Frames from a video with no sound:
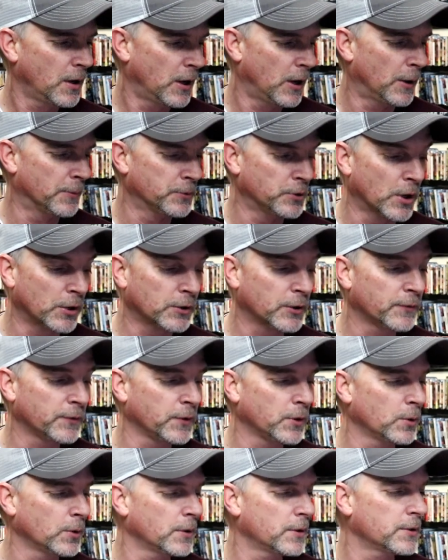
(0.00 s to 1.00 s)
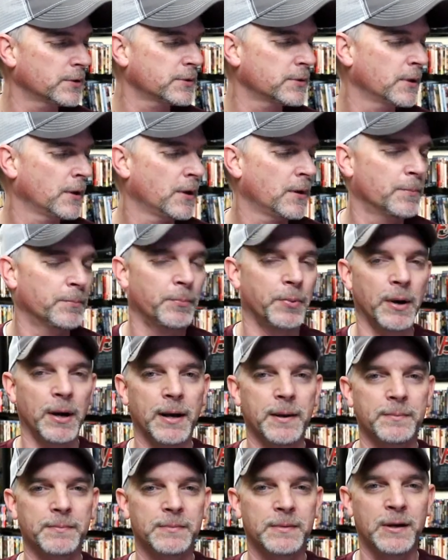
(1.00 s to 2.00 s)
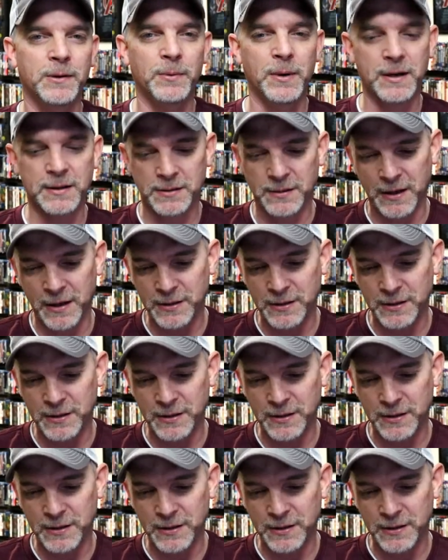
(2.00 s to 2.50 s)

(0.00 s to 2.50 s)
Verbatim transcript: um, younger viewers, but anyways,